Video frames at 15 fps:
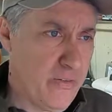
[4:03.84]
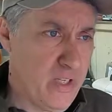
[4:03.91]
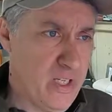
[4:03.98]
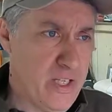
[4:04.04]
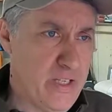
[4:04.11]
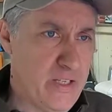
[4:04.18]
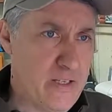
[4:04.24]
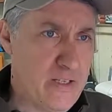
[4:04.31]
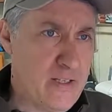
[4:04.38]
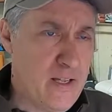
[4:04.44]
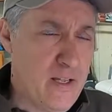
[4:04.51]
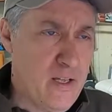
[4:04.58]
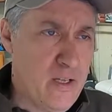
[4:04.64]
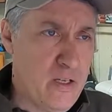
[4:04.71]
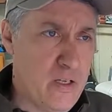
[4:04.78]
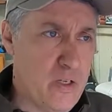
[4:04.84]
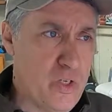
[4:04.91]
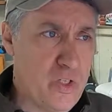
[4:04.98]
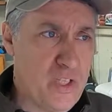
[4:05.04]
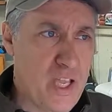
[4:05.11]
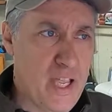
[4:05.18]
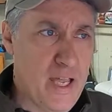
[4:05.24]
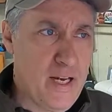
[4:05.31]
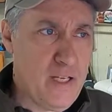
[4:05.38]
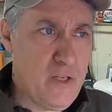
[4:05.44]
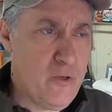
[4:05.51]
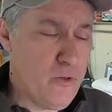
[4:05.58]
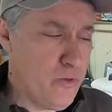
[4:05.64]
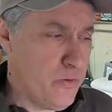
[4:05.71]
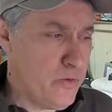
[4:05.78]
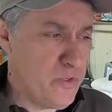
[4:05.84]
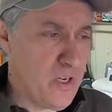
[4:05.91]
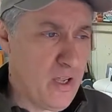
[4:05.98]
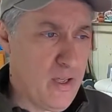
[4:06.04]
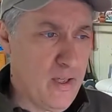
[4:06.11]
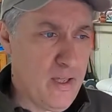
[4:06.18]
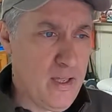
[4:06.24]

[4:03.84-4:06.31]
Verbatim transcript: of it is you just can't use